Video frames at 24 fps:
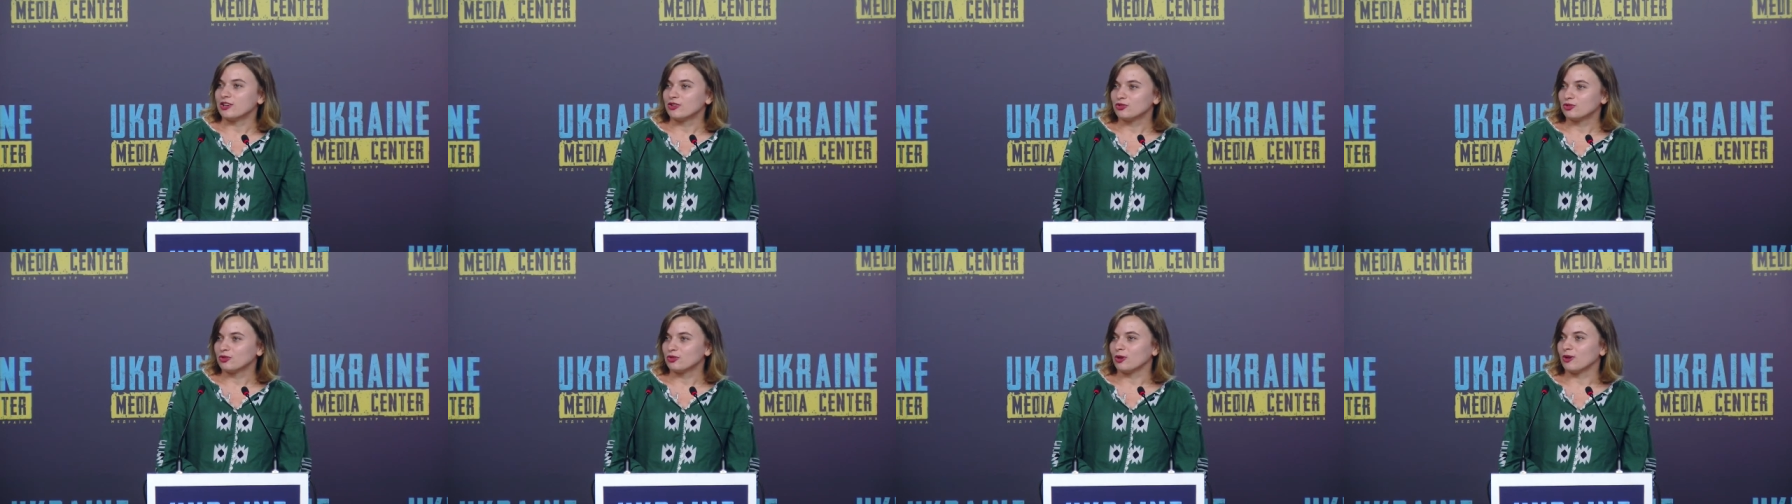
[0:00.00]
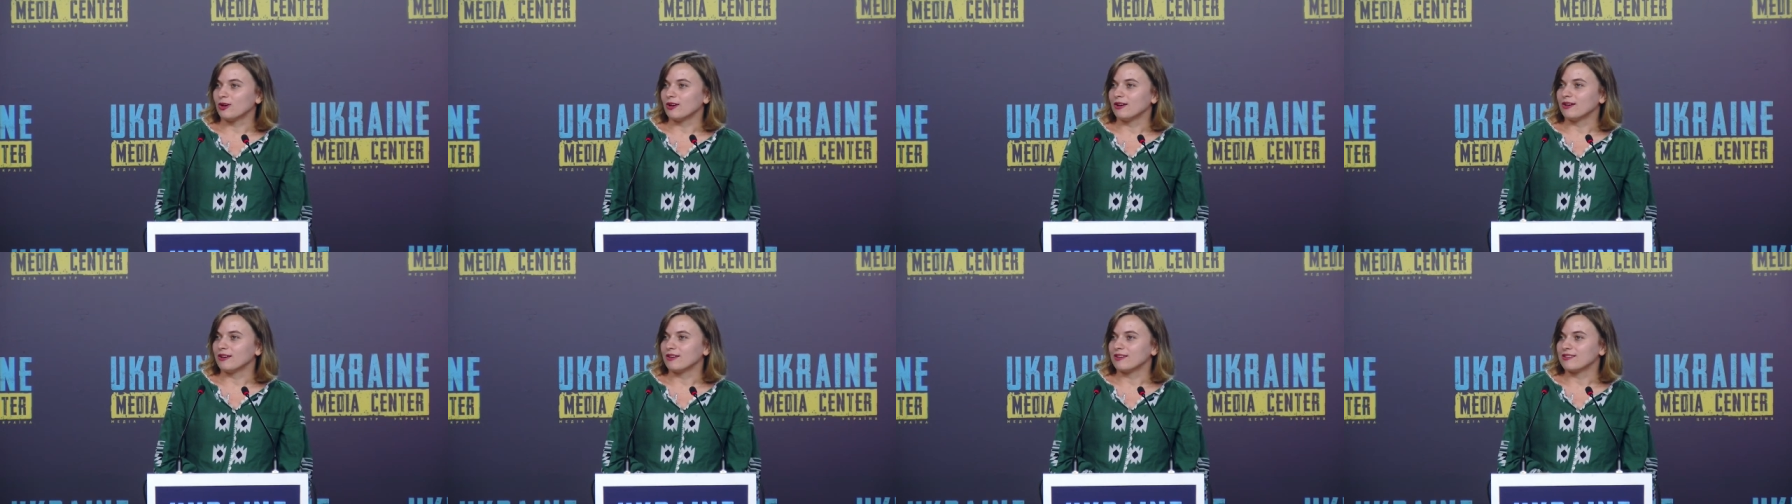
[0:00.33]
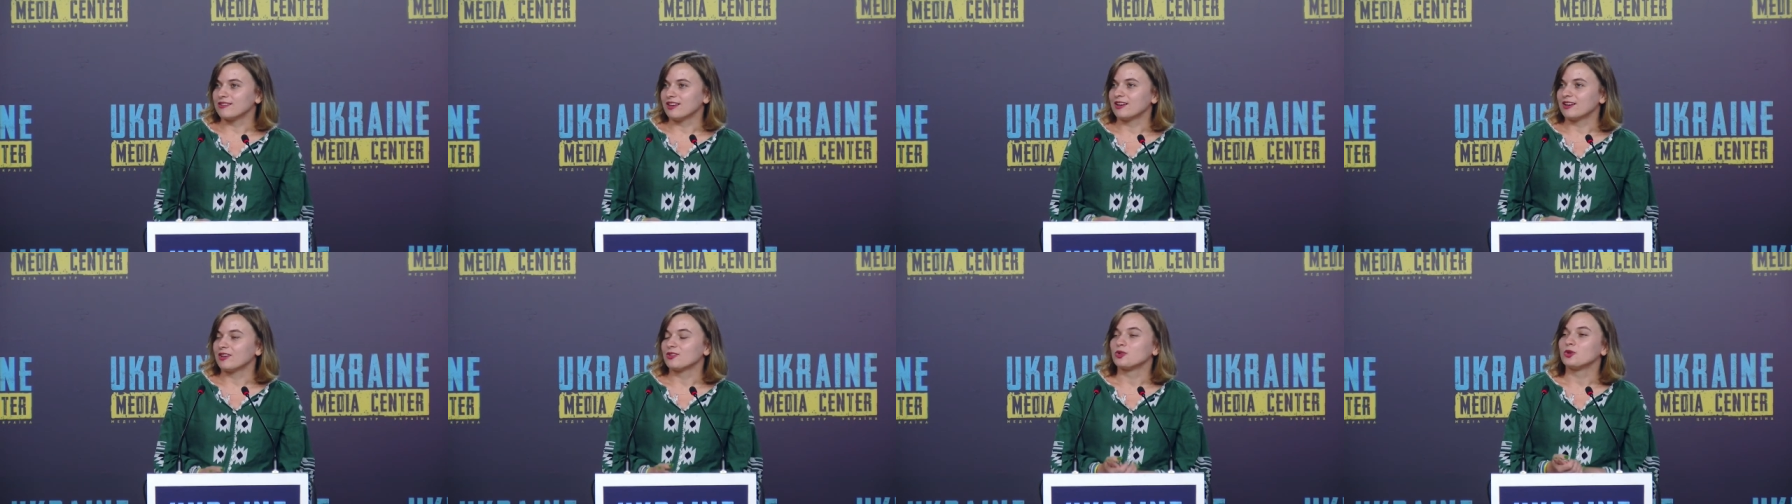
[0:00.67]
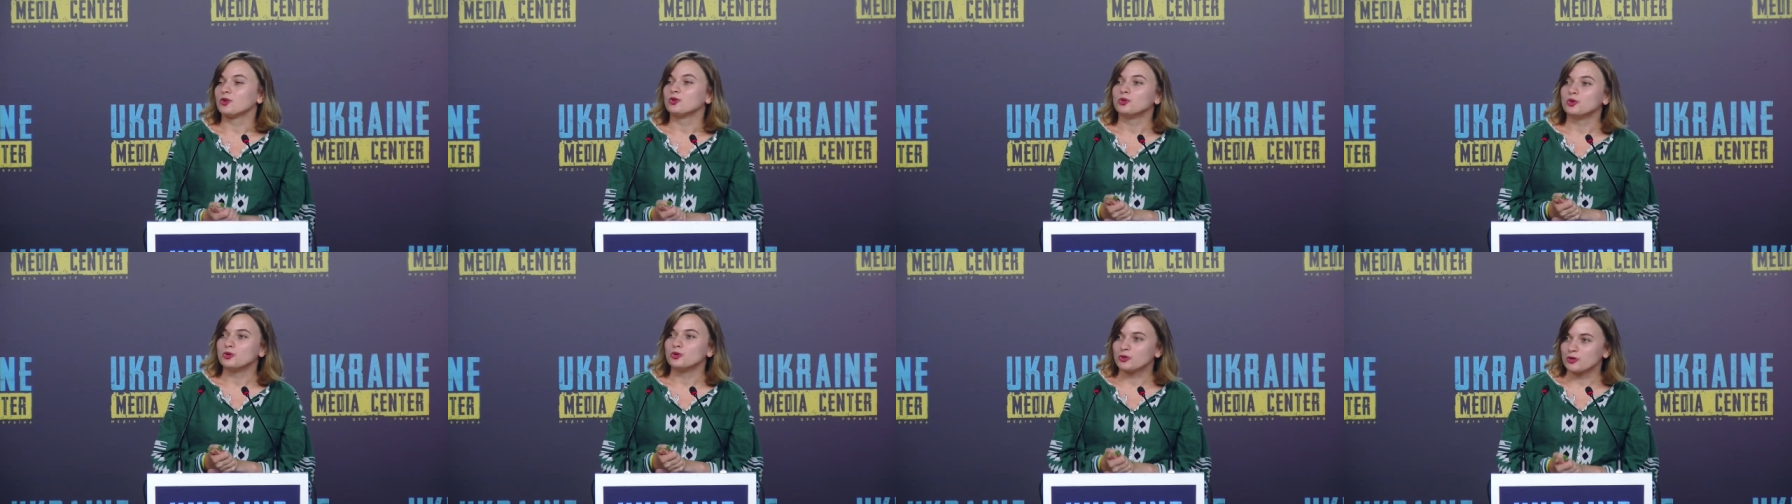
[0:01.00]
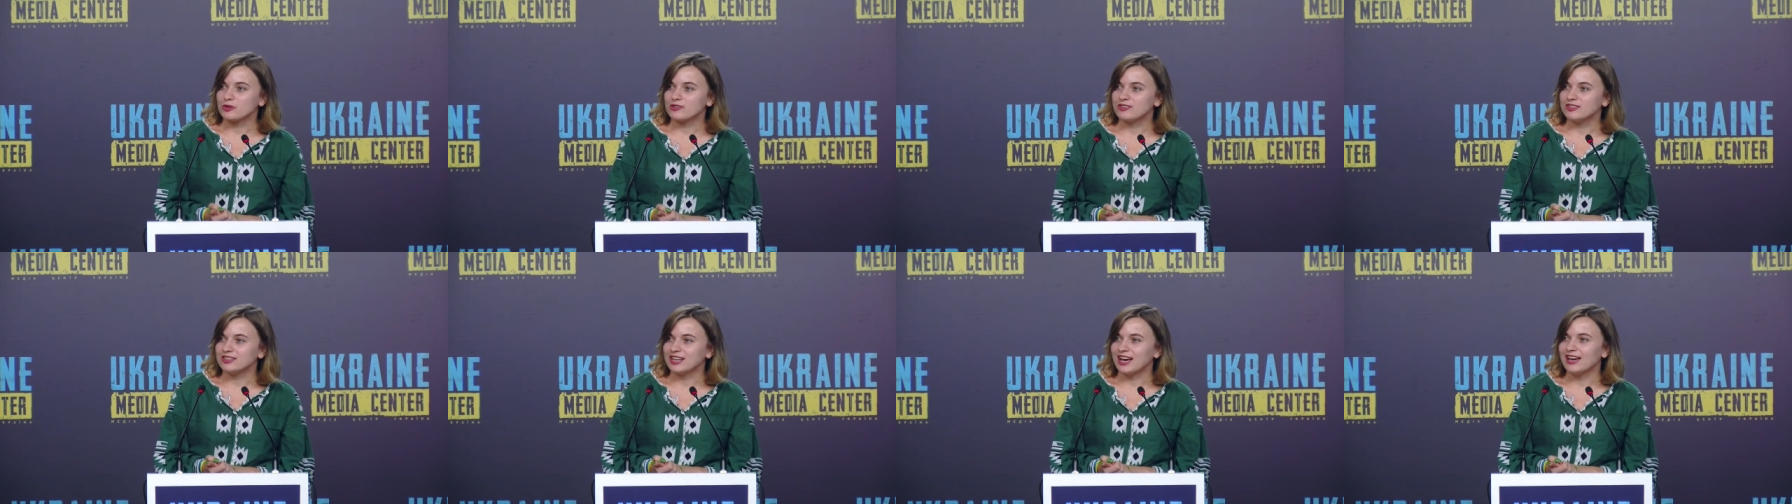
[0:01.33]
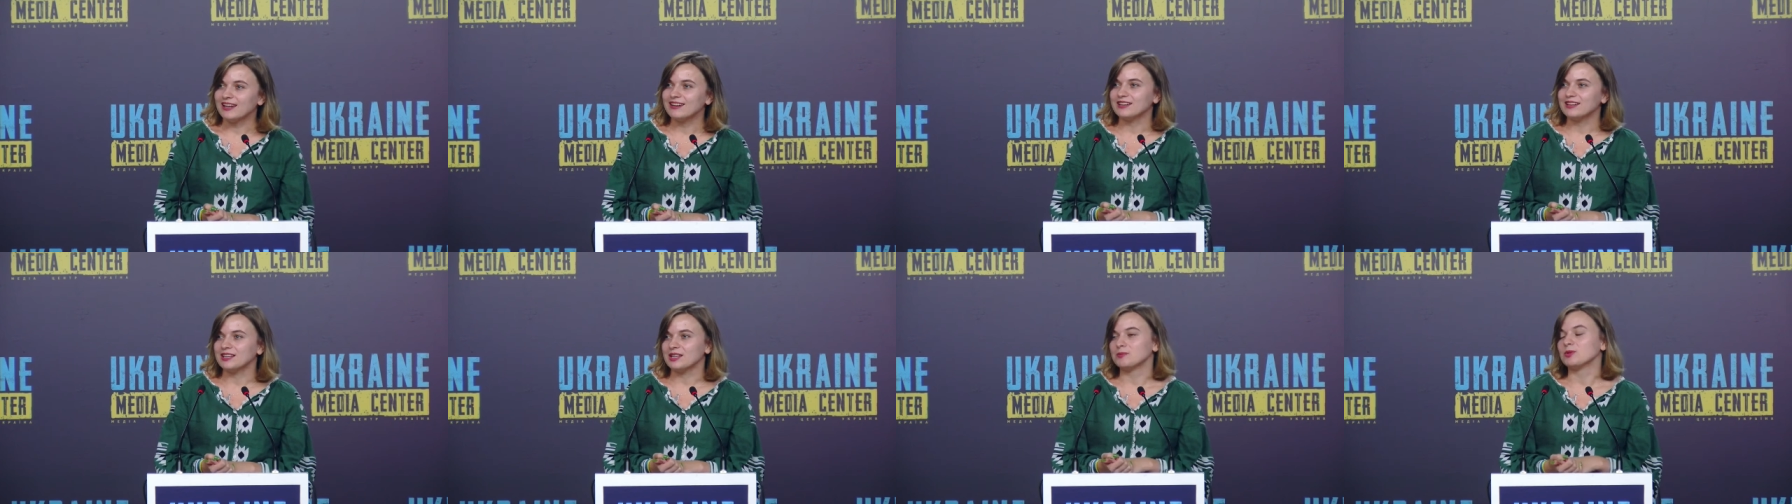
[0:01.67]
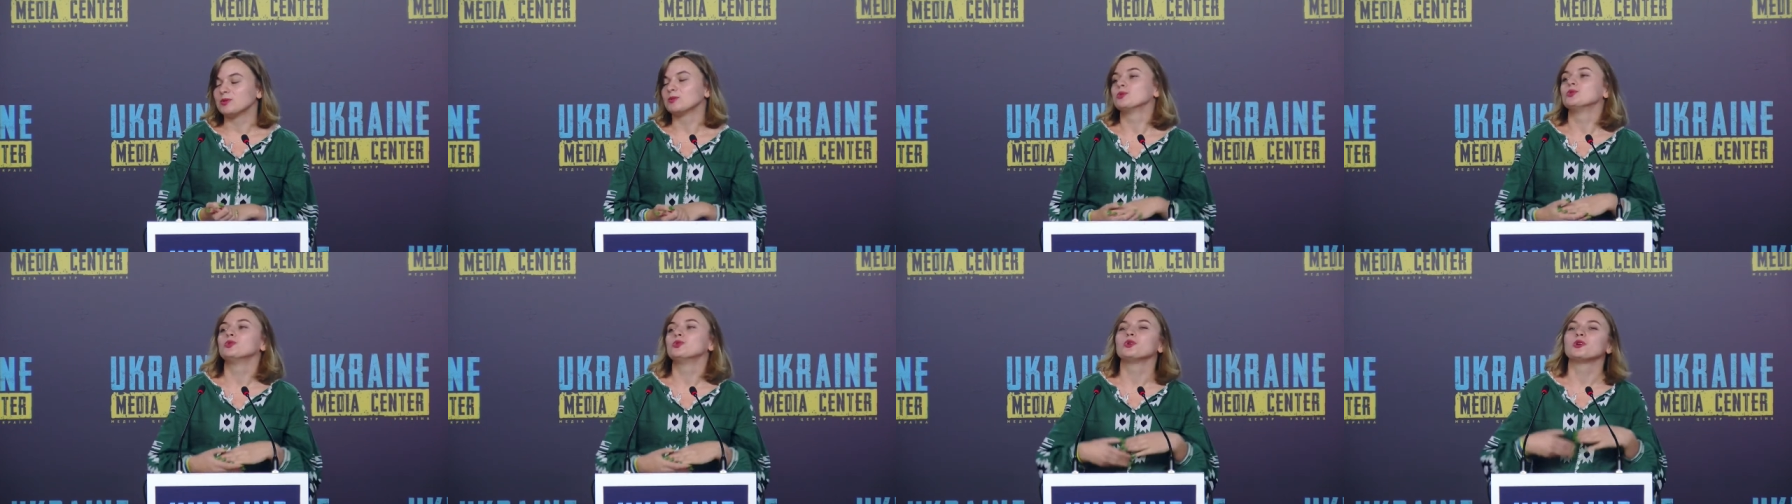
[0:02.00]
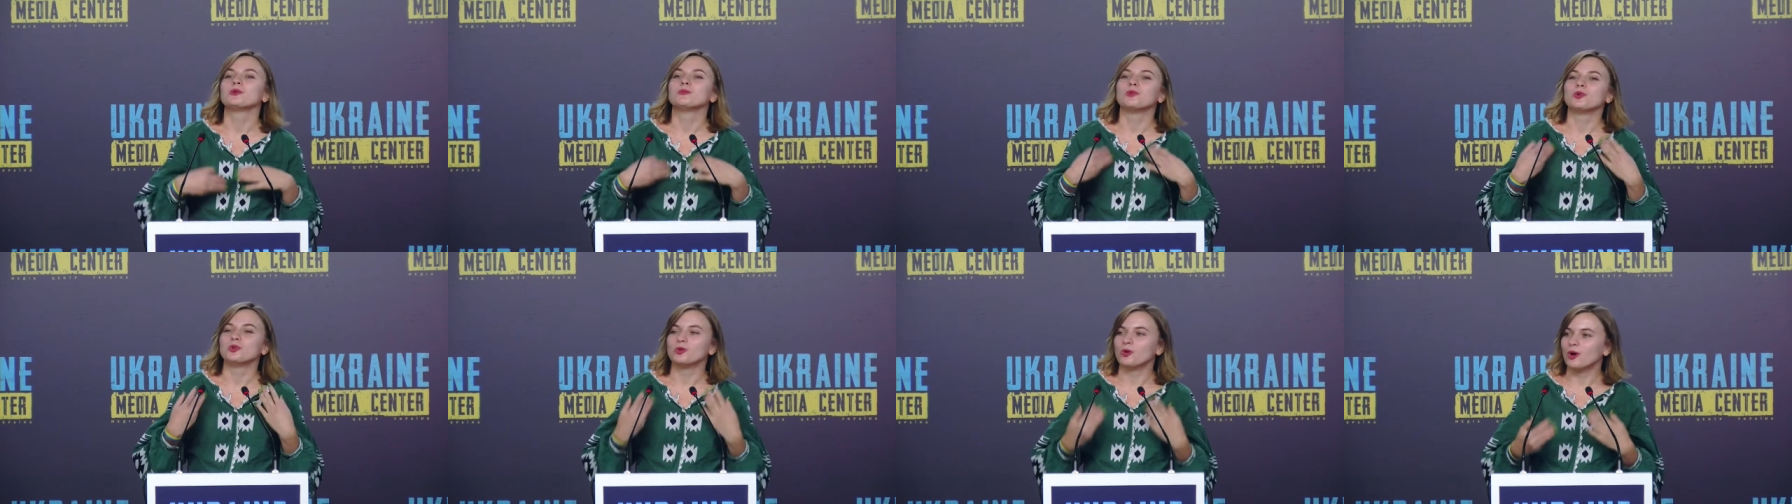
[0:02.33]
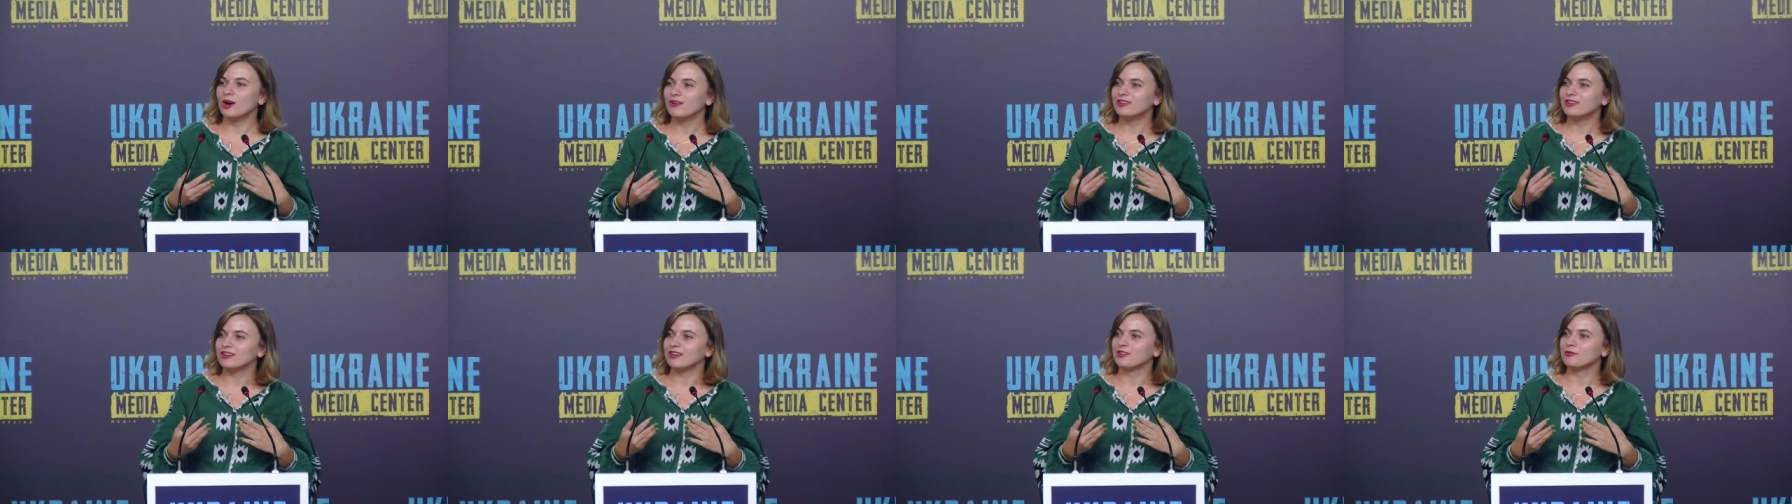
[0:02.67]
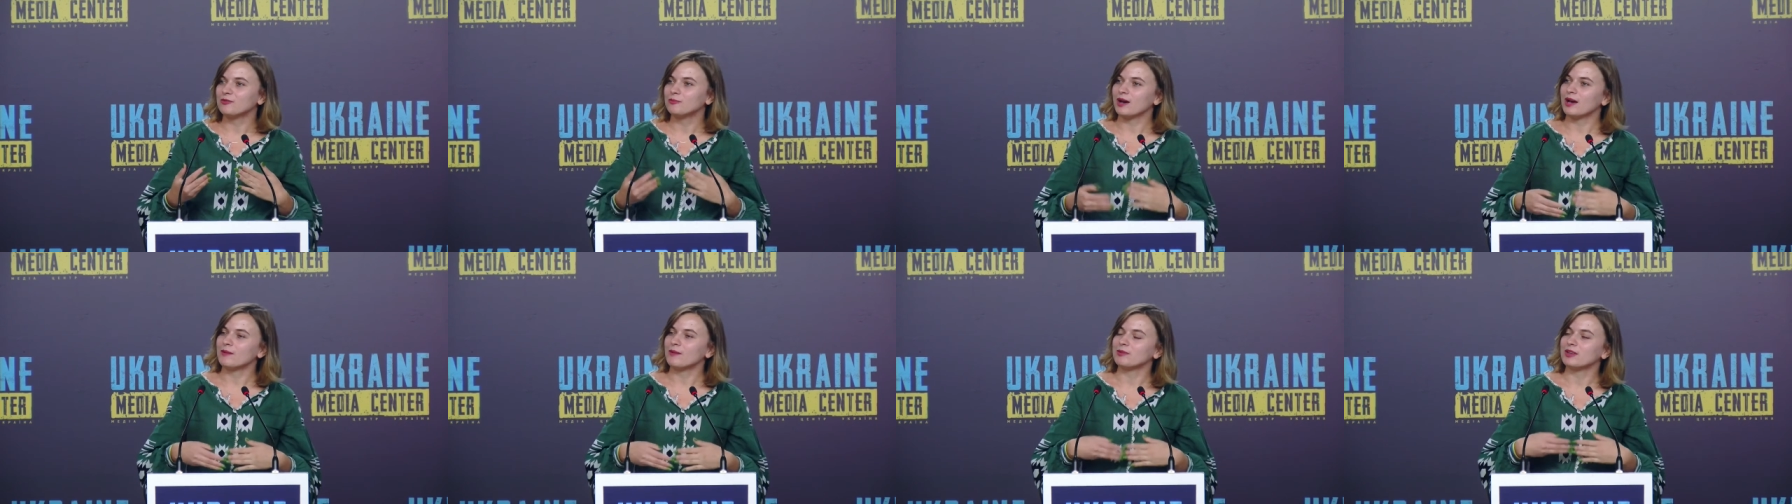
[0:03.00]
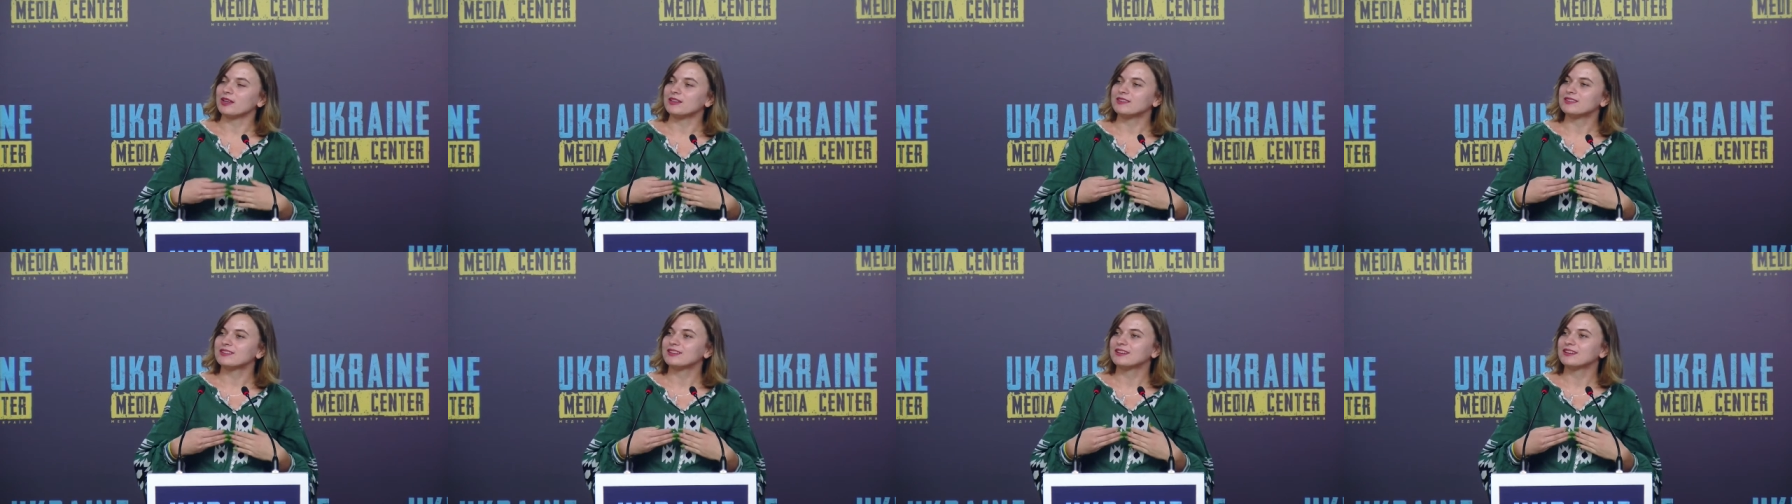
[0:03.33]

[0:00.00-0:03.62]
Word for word: rebuild it, we will preserve what we have,